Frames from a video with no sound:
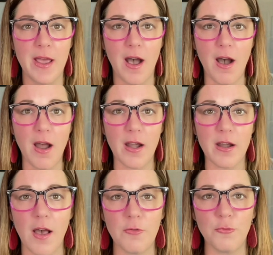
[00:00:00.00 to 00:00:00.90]
are
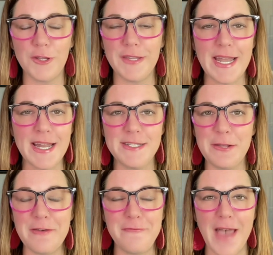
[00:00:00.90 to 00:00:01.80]
related to
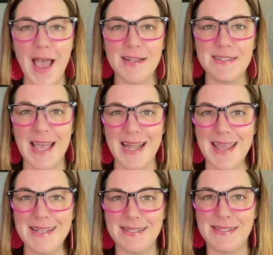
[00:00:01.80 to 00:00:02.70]
the fact that
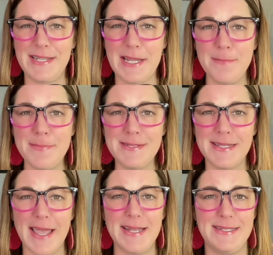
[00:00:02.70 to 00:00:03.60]
it seems
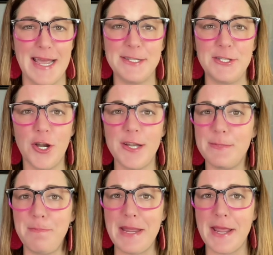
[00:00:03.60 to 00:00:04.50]
like Dexter is
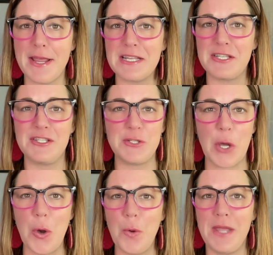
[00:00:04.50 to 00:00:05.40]
being
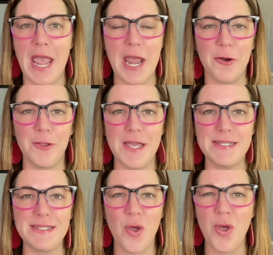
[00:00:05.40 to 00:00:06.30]
so
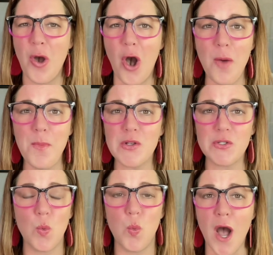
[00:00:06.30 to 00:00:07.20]
careless, almost
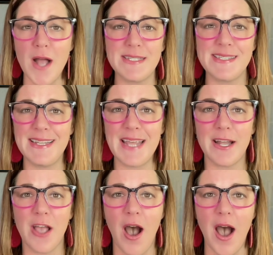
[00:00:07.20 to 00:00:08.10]
wants to get
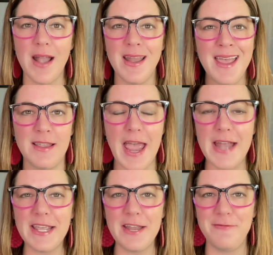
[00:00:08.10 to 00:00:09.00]
caught,
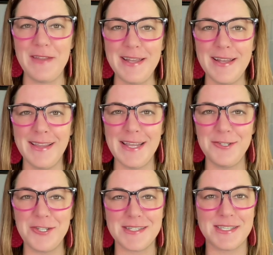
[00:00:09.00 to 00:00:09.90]
and conveniently
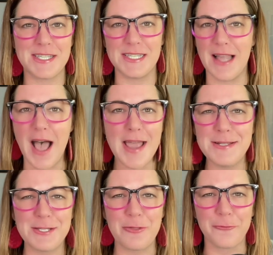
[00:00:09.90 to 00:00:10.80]
just
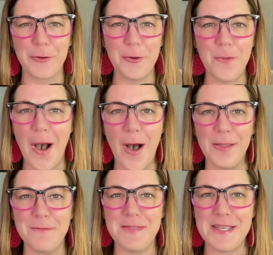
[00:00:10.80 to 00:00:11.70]
slides through all
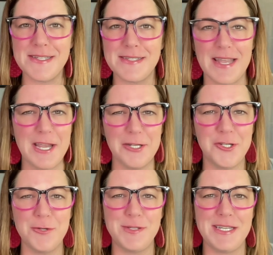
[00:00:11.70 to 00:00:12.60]
of these
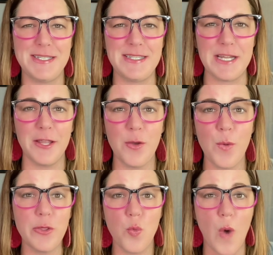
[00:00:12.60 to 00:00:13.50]
issues he's dealing
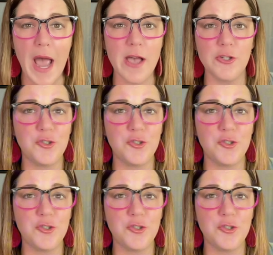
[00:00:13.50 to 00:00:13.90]
with while